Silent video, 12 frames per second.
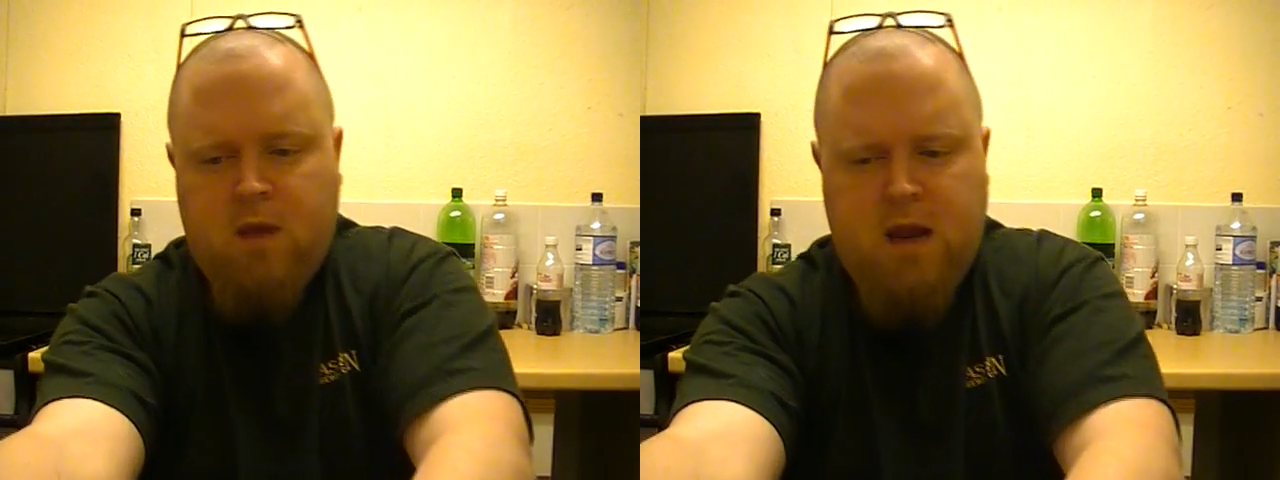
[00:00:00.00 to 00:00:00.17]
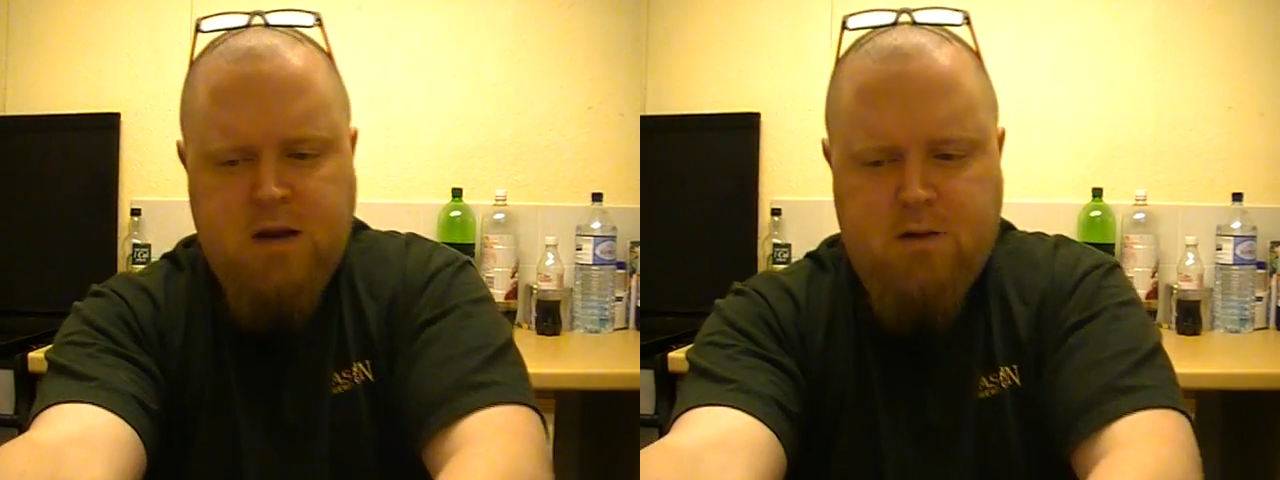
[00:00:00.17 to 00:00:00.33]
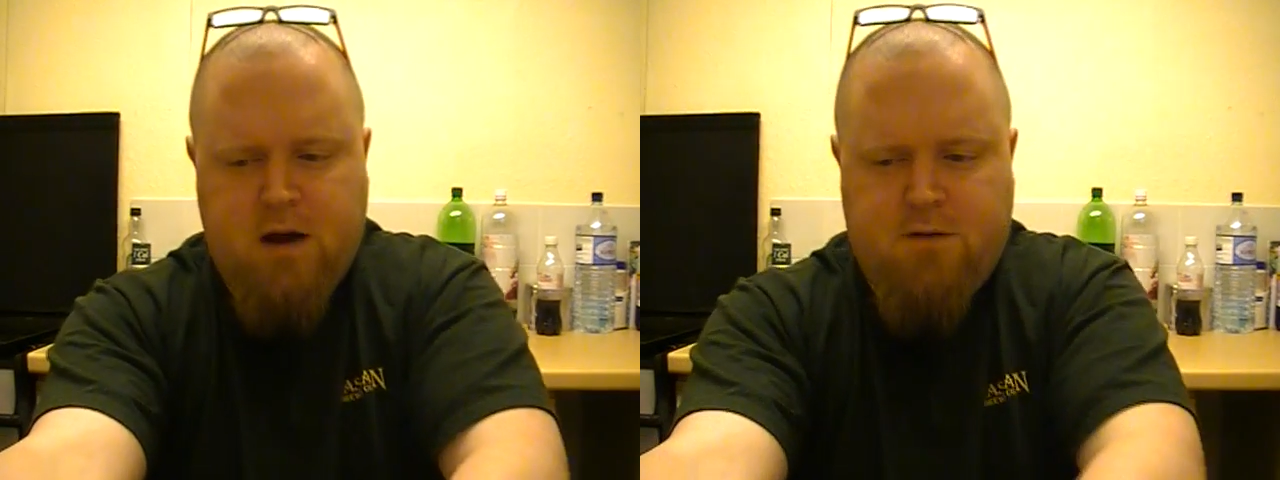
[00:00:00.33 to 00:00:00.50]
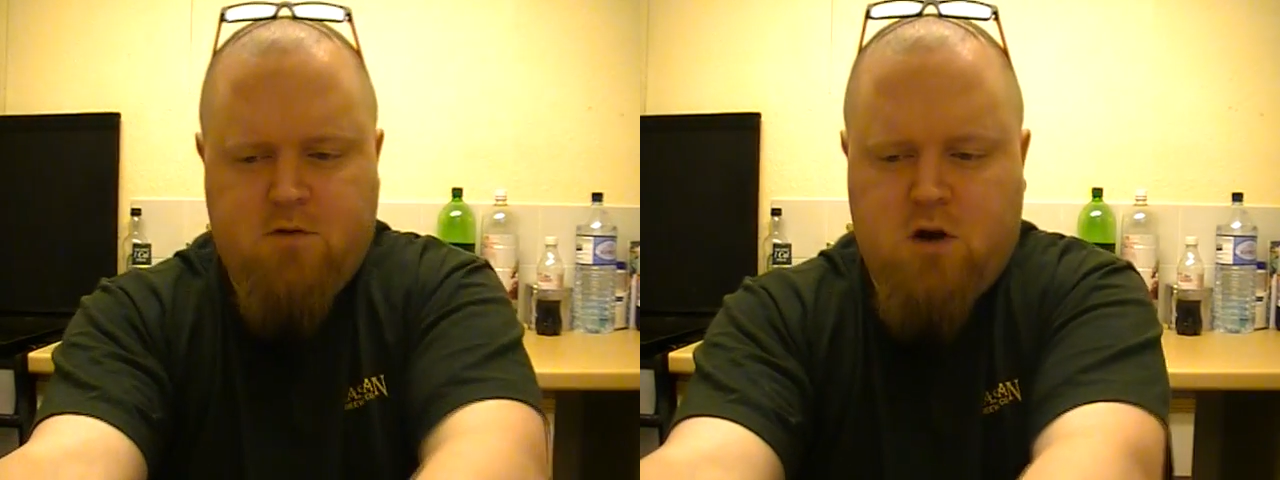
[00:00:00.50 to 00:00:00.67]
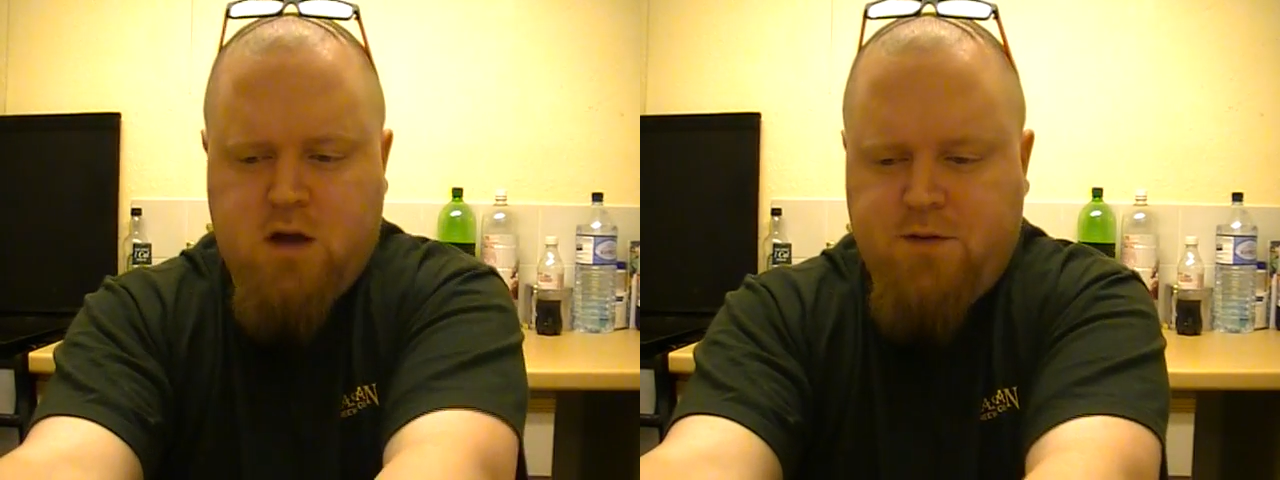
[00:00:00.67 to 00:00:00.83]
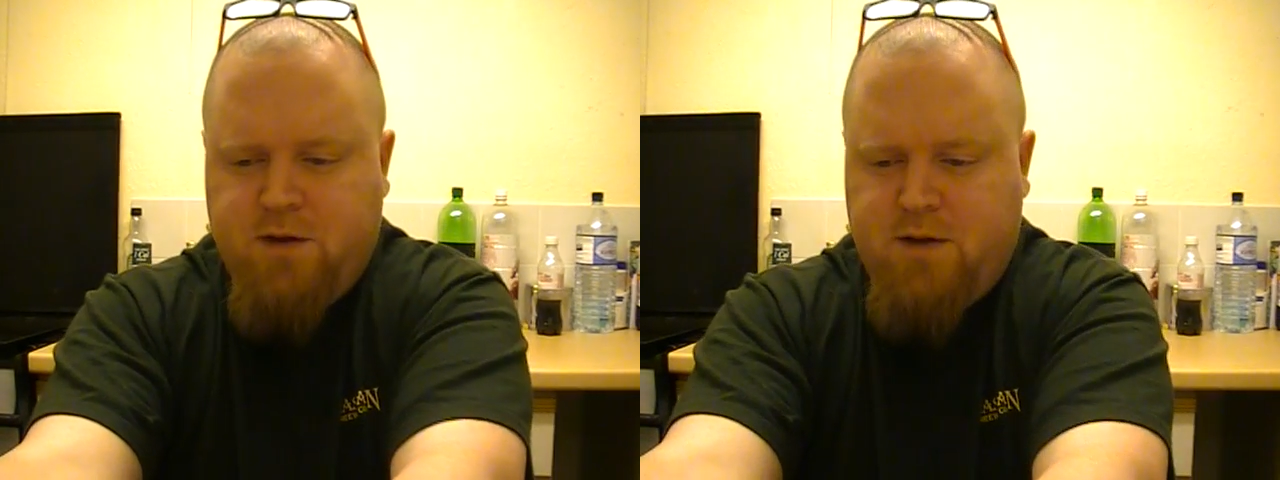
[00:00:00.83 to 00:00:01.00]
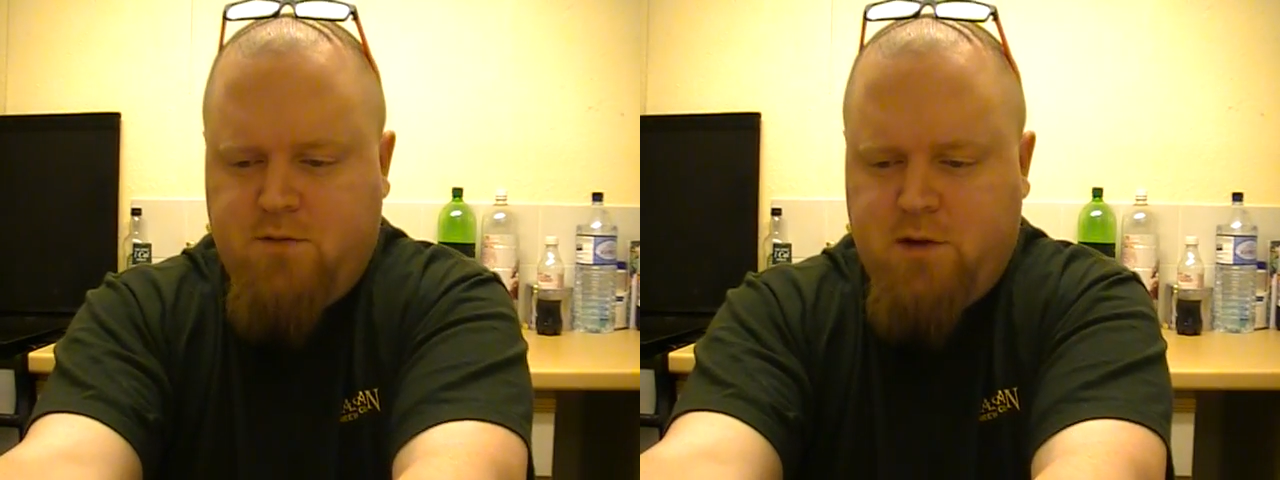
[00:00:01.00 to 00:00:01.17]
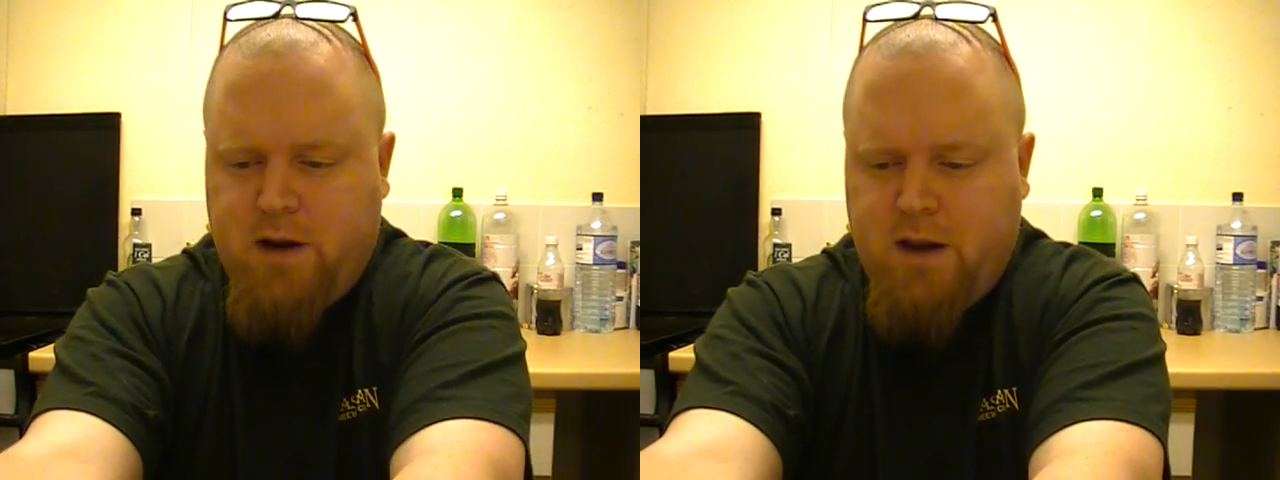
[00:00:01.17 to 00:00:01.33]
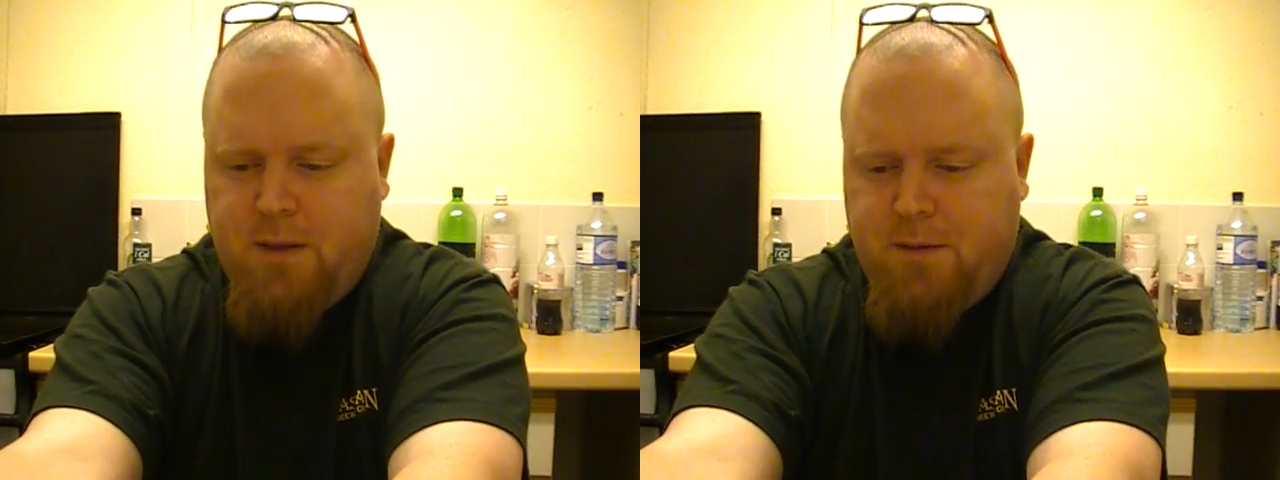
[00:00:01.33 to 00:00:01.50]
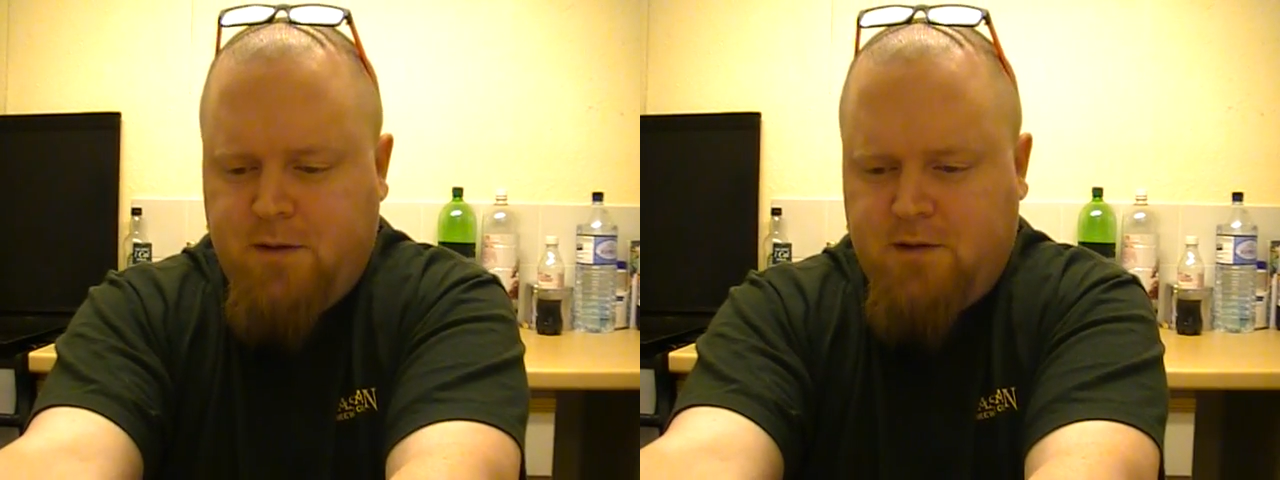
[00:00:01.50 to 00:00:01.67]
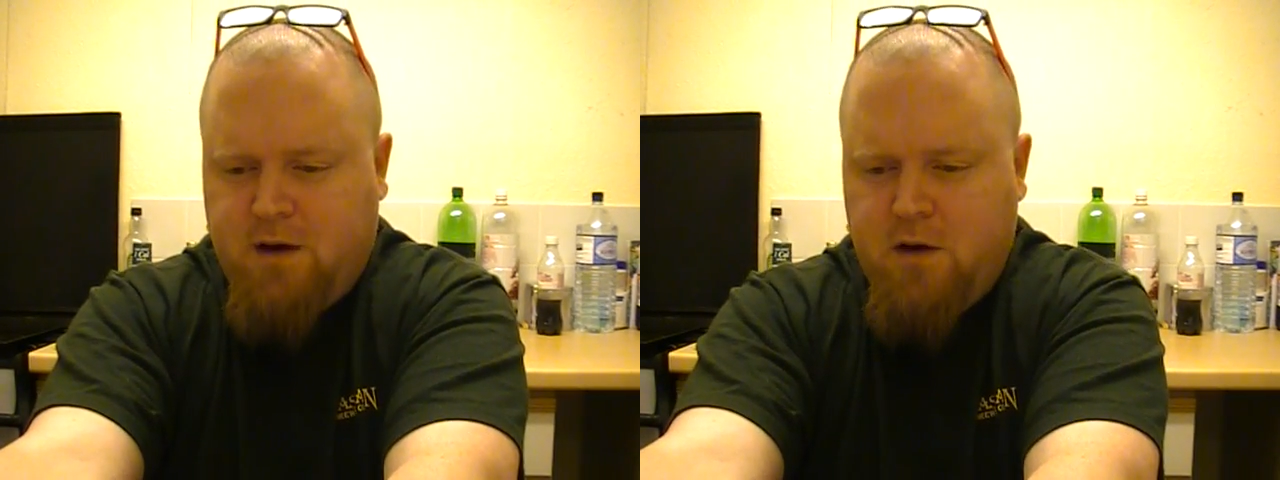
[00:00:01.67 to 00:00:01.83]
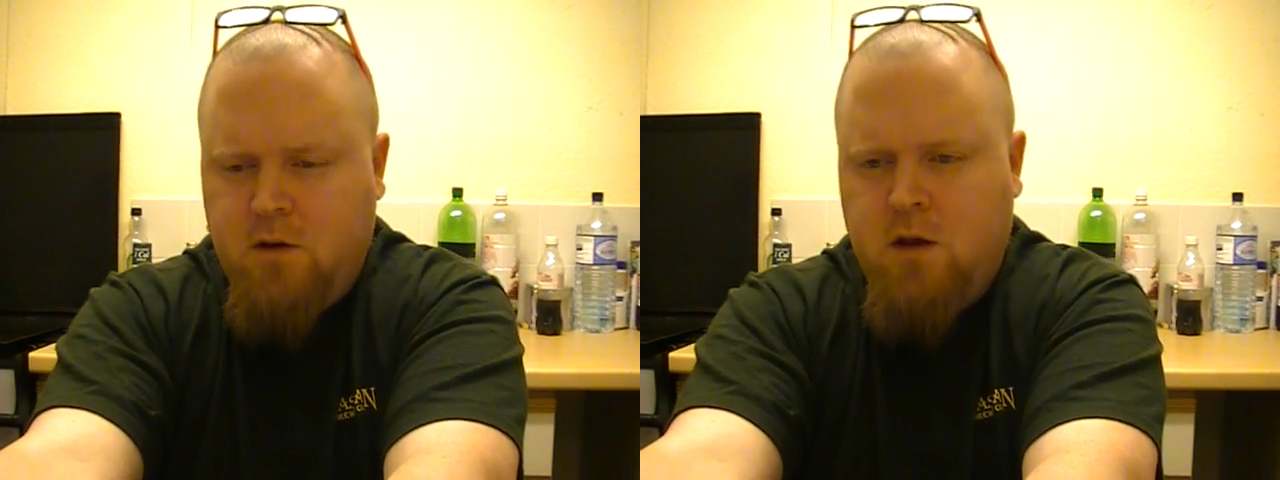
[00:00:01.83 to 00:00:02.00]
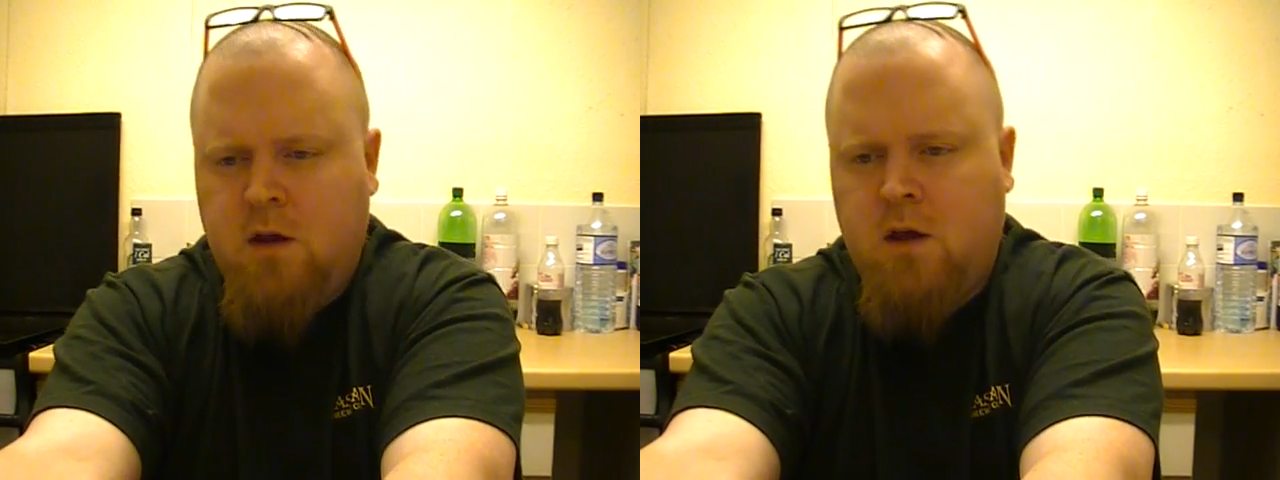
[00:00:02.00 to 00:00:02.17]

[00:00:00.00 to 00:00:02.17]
anyway, I thought I'd give another one of their beers a go.